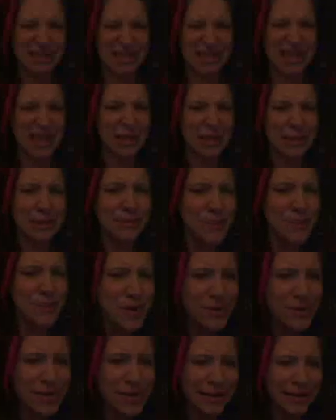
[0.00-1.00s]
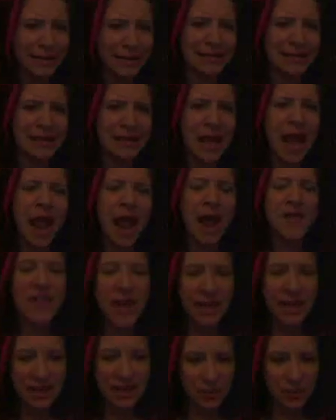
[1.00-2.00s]
the experience, and
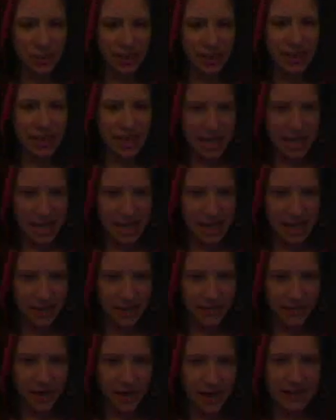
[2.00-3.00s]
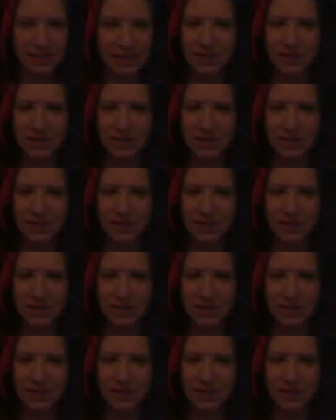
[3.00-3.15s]
that is really key for us.